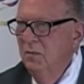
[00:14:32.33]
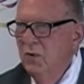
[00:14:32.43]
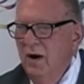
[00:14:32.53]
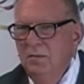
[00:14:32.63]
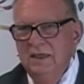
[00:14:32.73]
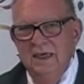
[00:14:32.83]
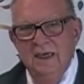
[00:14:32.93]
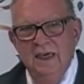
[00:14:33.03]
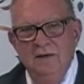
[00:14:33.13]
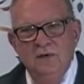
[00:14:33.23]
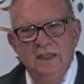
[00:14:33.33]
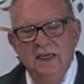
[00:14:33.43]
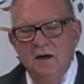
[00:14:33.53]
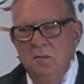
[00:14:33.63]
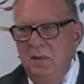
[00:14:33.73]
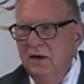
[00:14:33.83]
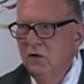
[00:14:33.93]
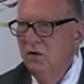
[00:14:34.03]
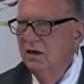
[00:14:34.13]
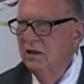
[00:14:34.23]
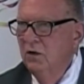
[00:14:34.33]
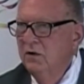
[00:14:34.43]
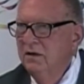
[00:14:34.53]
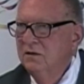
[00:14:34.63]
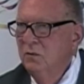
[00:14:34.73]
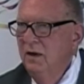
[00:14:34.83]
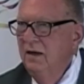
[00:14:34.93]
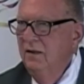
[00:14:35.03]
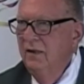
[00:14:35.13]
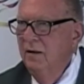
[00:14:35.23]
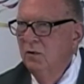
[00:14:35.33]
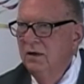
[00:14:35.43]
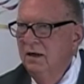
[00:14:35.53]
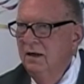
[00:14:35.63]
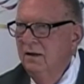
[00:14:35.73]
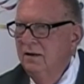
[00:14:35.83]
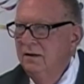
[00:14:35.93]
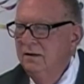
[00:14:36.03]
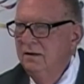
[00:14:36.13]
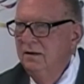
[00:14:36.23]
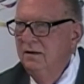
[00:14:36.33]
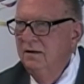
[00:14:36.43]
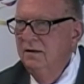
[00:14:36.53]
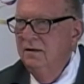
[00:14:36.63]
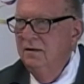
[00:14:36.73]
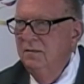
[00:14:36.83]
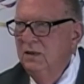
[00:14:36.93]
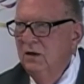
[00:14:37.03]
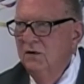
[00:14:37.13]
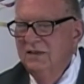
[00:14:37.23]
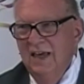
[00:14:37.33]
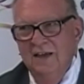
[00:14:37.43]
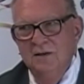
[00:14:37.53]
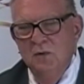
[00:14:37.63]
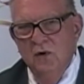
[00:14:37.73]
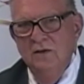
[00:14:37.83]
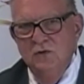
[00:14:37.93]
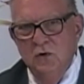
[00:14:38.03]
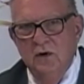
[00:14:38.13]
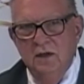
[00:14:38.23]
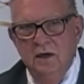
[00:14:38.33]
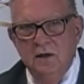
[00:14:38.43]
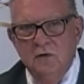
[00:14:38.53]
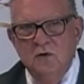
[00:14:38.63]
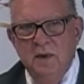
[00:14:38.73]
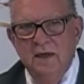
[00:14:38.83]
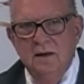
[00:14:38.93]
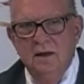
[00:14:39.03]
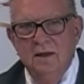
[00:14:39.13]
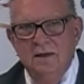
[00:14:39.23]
probably even in a bigger and glorious way than they were done, because they had some great storytellers back then.